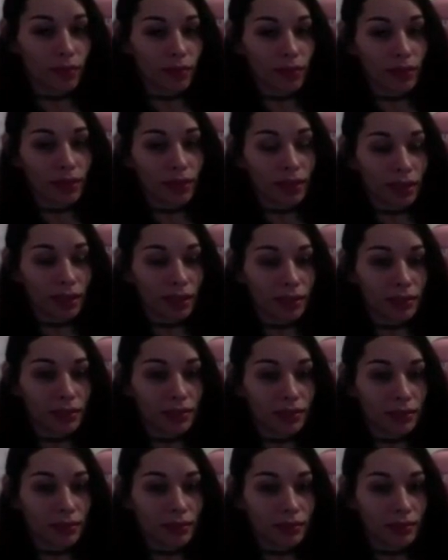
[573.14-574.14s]

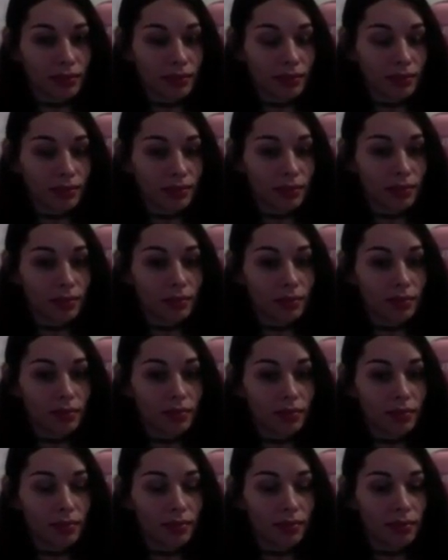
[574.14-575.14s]

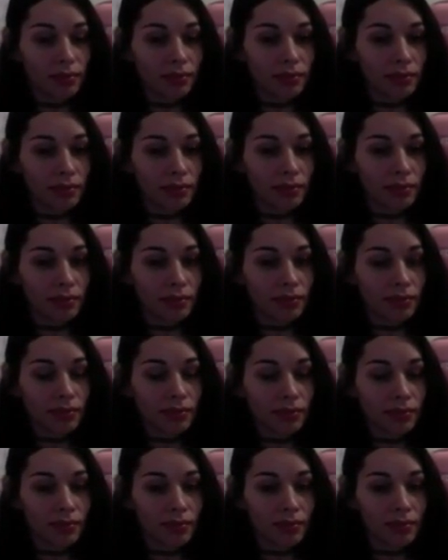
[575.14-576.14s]

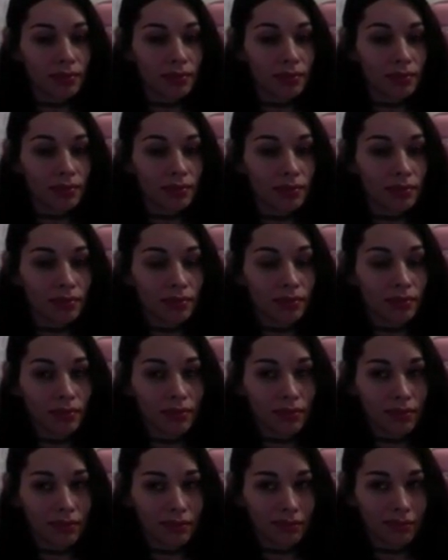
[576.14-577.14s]

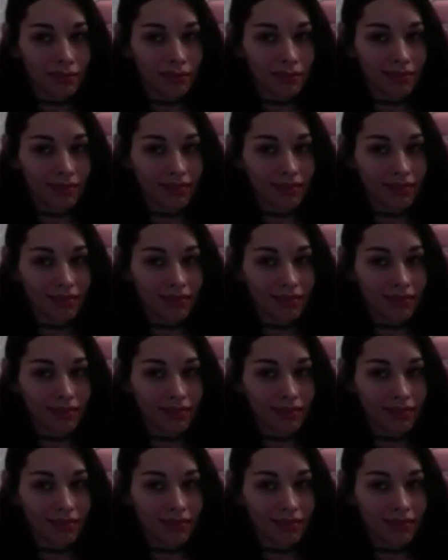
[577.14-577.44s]
This person isn't speaking.